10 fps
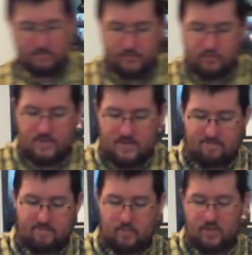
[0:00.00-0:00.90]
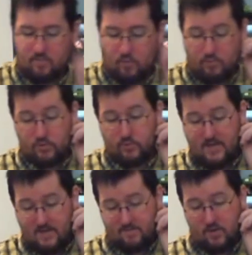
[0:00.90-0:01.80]
you're going to have a player board which will
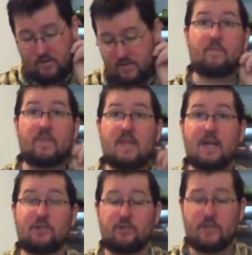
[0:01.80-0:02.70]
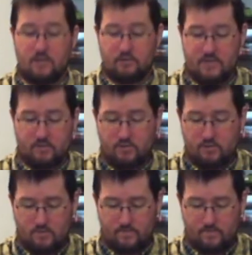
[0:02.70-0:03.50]
have on it the actions you'll take on your turn,